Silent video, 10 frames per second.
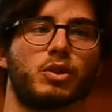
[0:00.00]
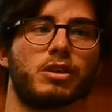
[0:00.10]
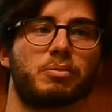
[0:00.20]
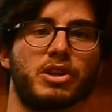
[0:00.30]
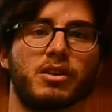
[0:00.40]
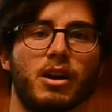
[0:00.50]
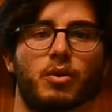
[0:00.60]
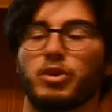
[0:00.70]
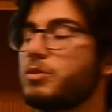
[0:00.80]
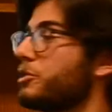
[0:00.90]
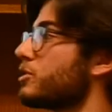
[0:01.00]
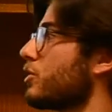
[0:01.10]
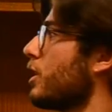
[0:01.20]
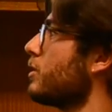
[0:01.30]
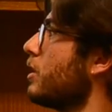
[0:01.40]
with a pin and with a piston
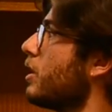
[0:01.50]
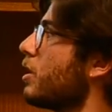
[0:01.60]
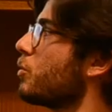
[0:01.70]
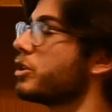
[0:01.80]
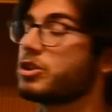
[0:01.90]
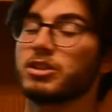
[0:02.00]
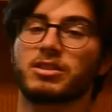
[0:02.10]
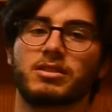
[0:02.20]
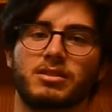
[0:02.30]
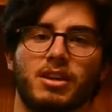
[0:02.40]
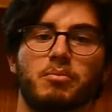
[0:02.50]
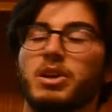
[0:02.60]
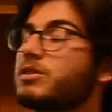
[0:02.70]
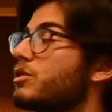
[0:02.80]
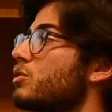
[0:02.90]
head, which is
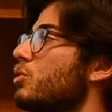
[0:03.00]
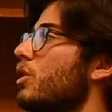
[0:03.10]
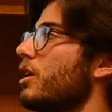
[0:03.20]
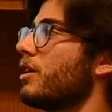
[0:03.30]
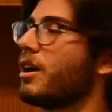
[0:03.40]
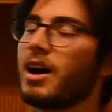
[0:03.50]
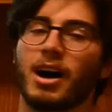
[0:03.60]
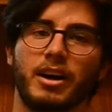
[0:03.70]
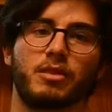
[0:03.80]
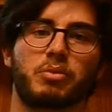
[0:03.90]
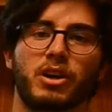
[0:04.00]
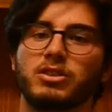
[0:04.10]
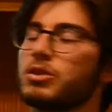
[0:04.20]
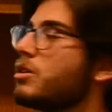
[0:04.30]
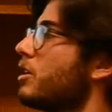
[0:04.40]
submitted to a high
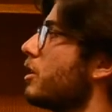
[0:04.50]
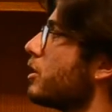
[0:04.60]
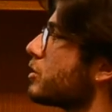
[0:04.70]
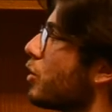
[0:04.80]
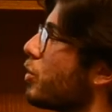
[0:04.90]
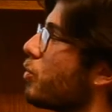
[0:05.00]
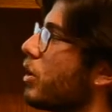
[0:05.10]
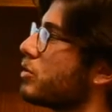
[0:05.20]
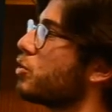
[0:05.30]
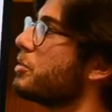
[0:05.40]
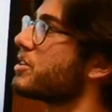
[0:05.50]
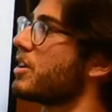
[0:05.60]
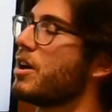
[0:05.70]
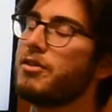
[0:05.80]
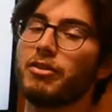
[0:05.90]
pressure. So we want to be
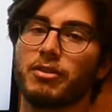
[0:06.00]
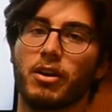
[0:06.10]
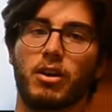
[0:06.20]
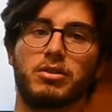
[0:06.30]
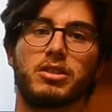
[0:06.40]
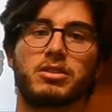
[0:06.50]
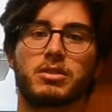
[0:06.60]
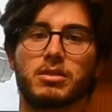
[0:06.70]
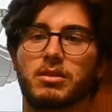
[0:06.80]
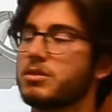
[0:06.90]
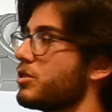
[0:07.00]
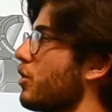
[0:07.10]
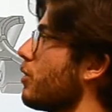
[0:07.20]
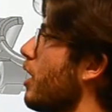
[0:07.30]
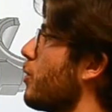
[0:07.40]
safe on this
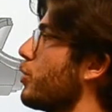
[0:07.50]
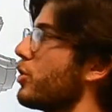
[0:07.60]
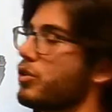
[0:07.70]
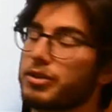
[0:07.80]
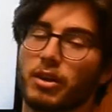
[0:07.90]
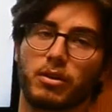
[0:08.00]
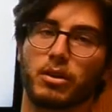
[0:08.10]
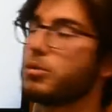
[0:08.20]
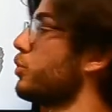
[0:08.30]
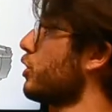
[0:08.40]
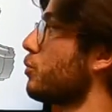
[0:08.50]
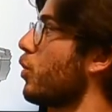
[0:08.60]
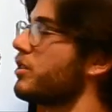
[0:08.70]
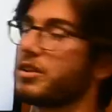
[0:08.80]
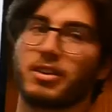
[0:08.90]
zone, and we don't
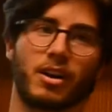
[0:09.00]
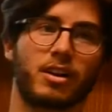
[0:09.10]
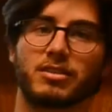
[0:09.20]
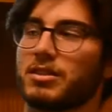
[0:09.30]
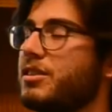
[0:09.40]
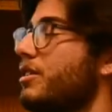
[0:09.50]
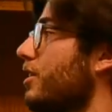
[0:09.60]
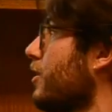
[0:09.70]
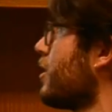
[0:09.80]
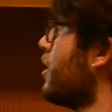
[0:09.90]
want a cracked here.